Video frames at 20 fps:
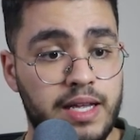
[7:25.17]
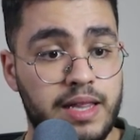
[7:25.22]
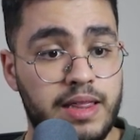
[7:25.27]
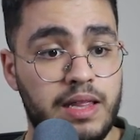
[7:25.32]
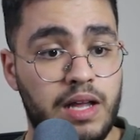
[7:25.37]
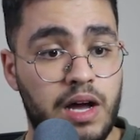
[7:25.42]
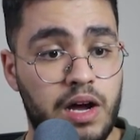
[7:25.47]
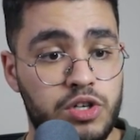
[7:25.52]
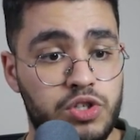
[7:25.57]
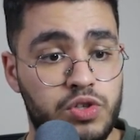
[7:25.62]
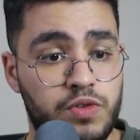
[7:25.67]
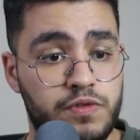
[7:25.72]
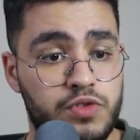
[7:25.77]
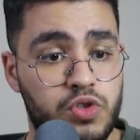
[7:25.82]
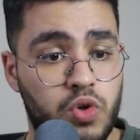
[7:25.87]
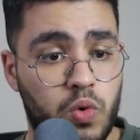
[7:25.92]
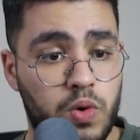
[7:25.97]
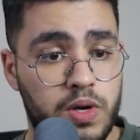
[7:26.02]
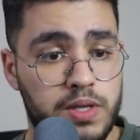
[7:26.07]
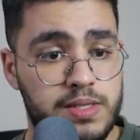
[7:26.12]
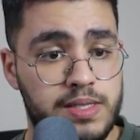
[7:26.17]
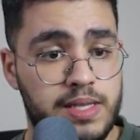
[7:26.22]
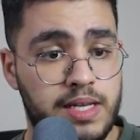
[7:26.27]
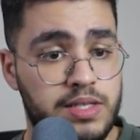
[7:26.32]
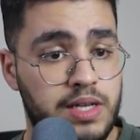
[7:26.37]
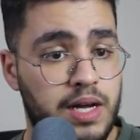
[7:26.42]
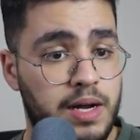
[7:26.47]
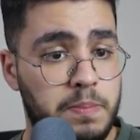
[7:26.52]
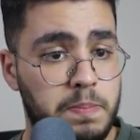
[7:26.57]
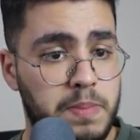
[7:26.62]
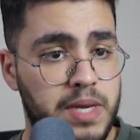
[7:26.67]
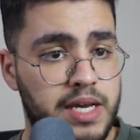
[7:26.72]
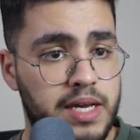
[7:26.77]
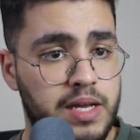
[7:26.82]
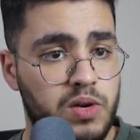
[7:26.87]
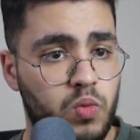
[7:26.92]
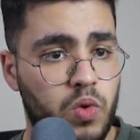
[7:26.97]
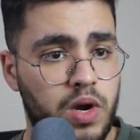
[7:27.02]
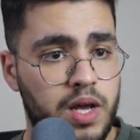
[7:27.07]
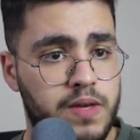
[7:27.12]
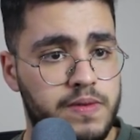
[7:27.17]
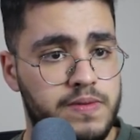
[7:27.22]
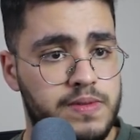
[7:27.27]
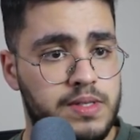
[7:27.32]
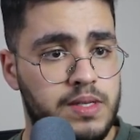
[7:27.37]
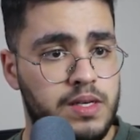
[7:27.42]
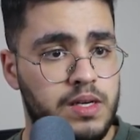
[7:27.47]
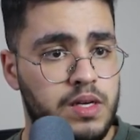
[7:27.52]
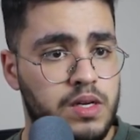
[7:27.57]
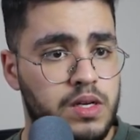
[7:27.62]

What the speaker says: a large of tokens that are making waves.